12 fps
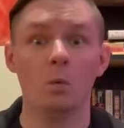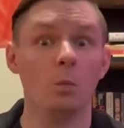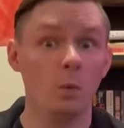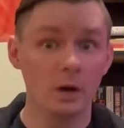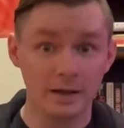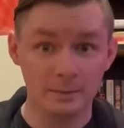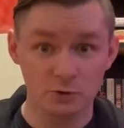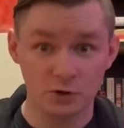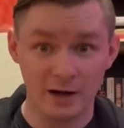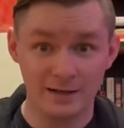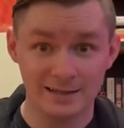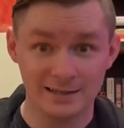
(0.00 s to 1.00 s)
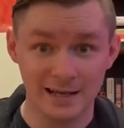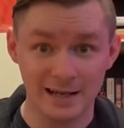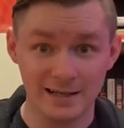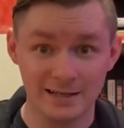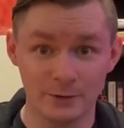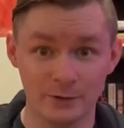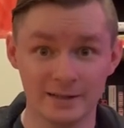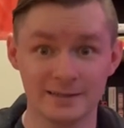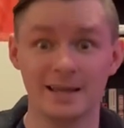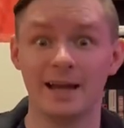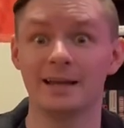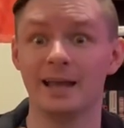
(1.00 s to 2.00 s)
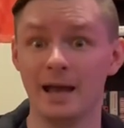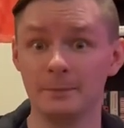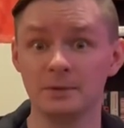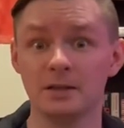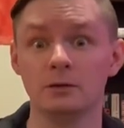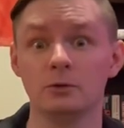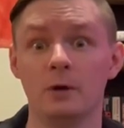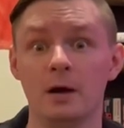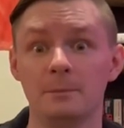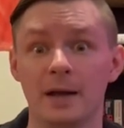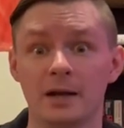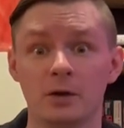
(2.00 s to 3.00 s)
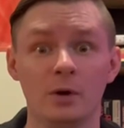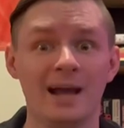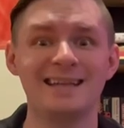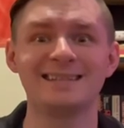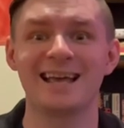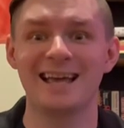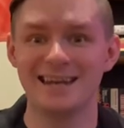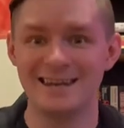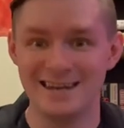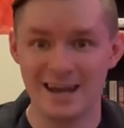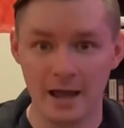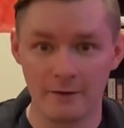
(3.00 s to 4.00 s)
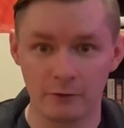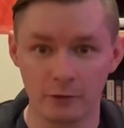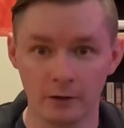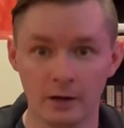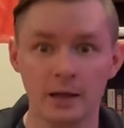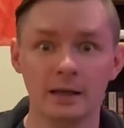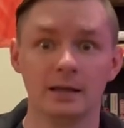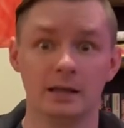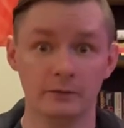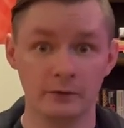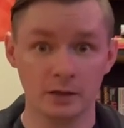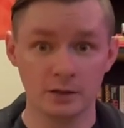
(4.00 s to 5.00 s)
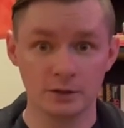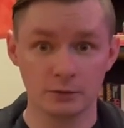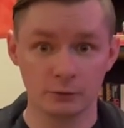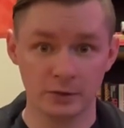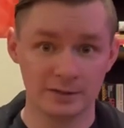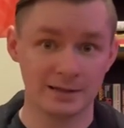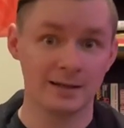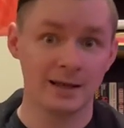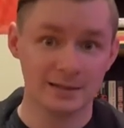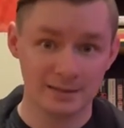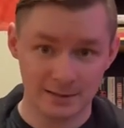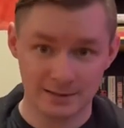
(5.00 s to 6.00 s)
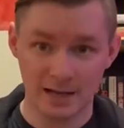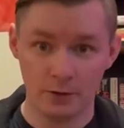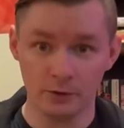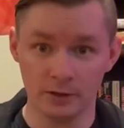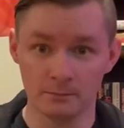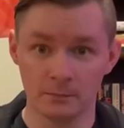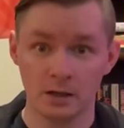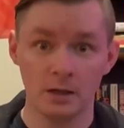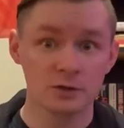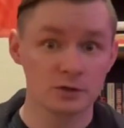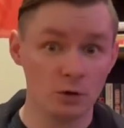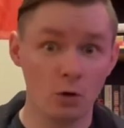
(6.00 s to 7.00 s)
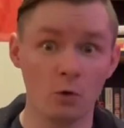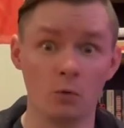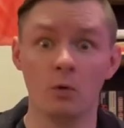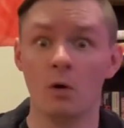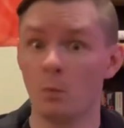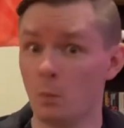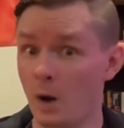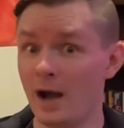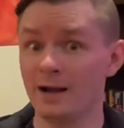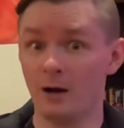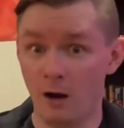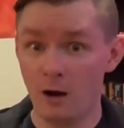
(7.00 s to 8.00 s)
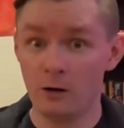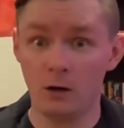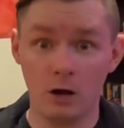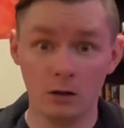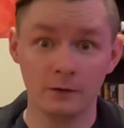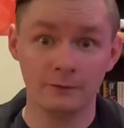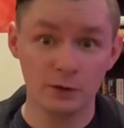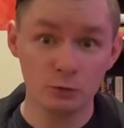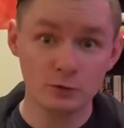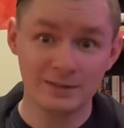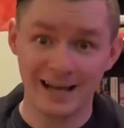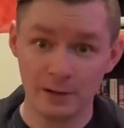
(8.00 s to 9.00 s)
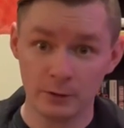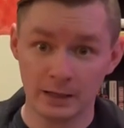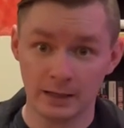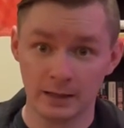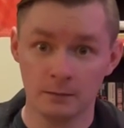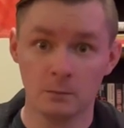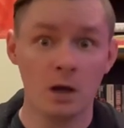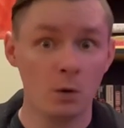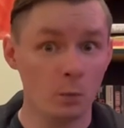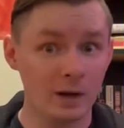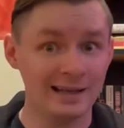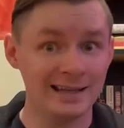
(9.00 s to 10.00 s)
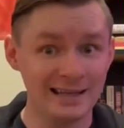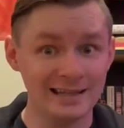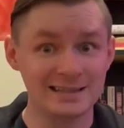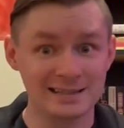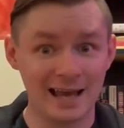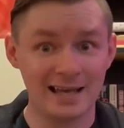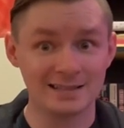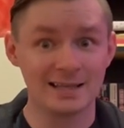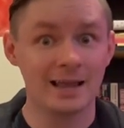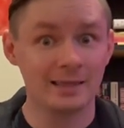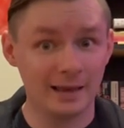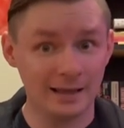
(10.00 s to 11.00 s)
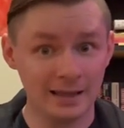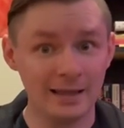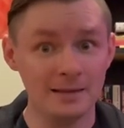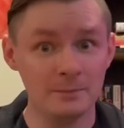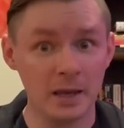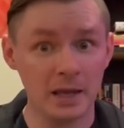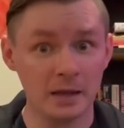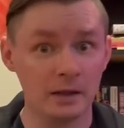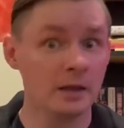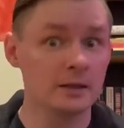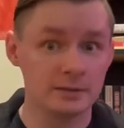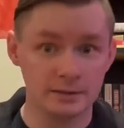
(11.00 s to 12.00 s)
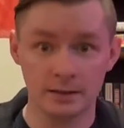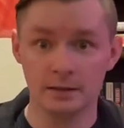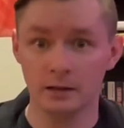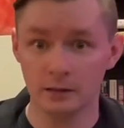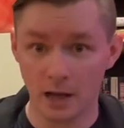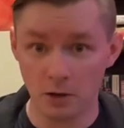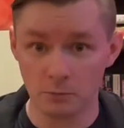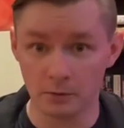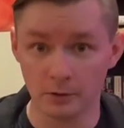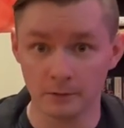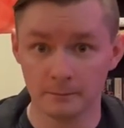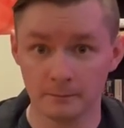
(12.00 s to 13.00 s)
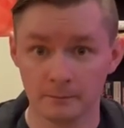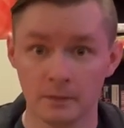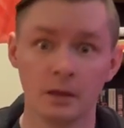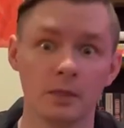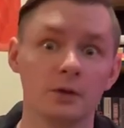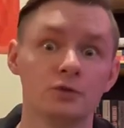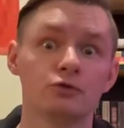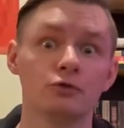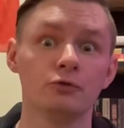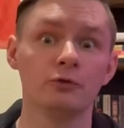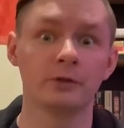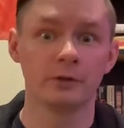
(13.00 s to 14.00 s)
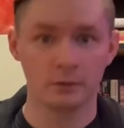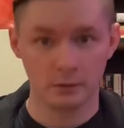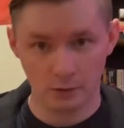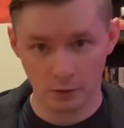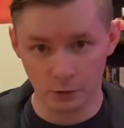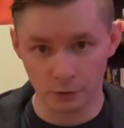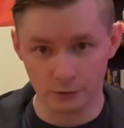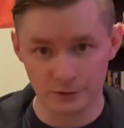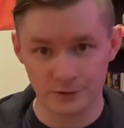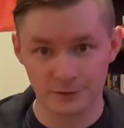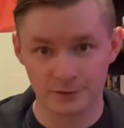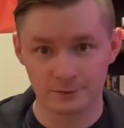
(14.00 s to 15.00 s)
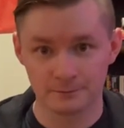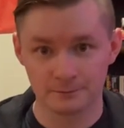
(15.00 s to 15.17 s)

What I'm trying to say here is that Captain Lou Albano has never given us a reason to doubt him. So why are all of you doubting him when he says that he made Cyndi Lauper? The truth hurts.